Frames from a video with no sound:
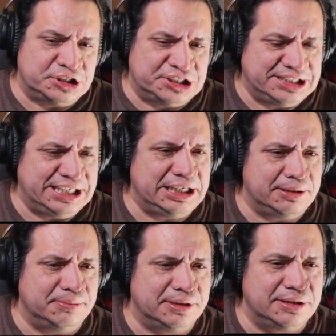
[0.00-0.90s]
to
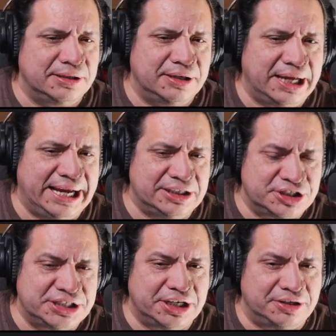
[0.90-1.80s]
Steam
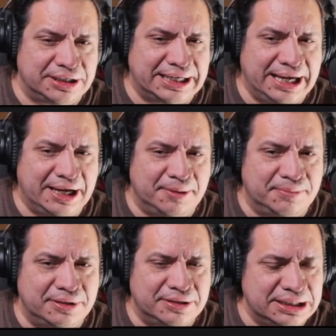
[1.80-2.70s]
and sell a
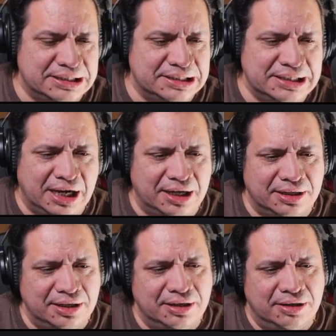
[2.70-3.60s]
game. This is
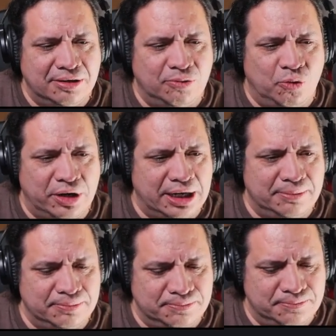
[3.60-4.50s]
not what
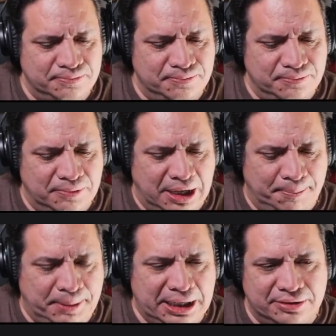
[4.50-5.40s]
I'm
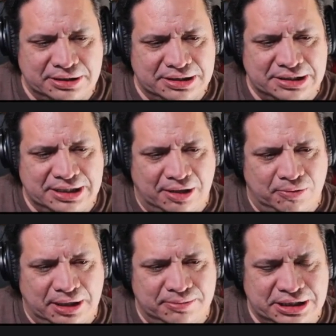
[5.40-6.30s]
about. This is
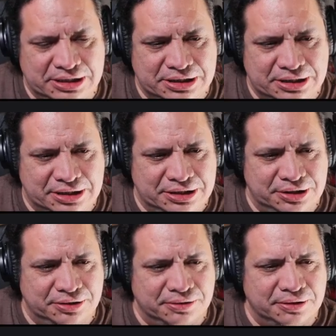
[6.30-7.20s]
not what I'm teaching you to
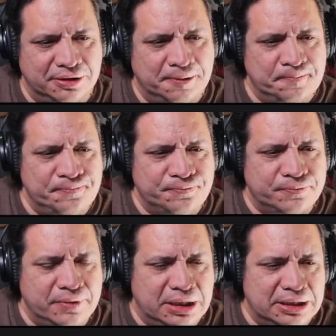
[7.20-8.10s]
do.
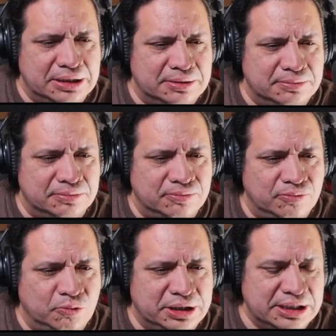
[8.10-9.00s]

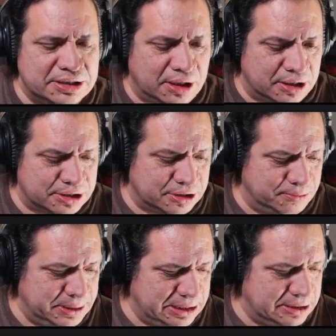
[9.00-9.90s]
What this
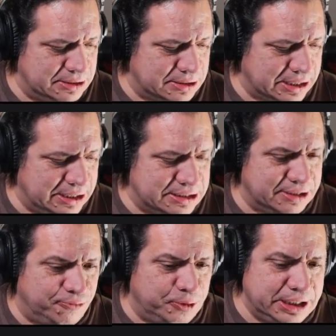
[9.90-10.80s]
also means
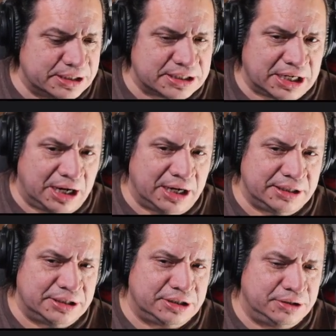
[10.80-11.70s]
is if we
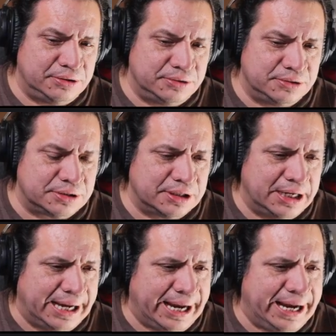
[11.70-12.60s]
decide to use
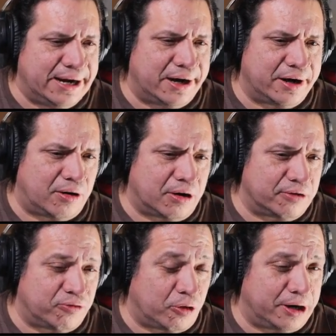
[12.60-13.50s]
AI
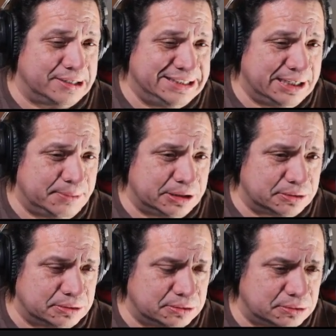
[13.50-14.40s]
art for our
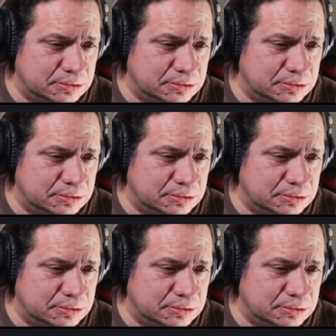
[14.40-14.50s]
demo,